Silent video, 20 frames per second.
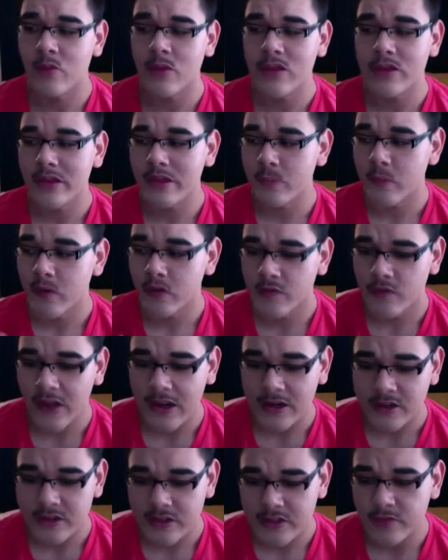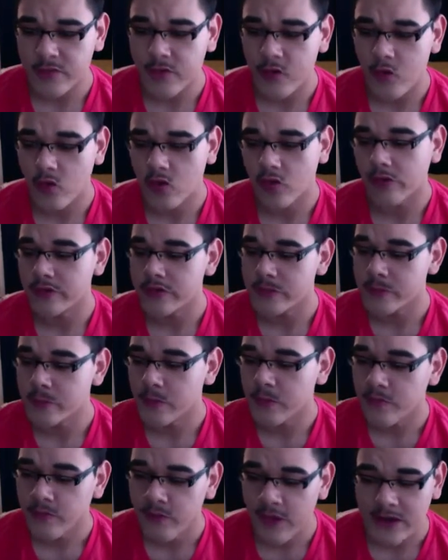we think perfected vocals,
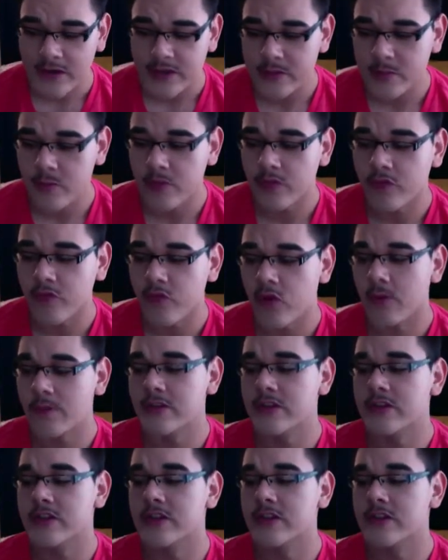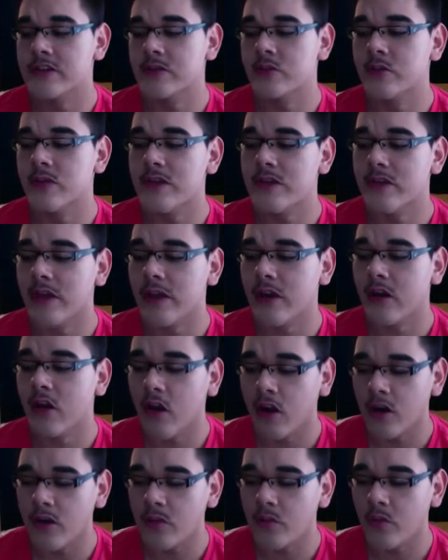perfected performances, we think
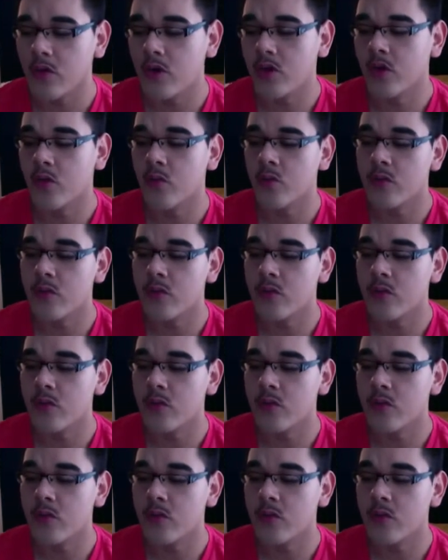hard work,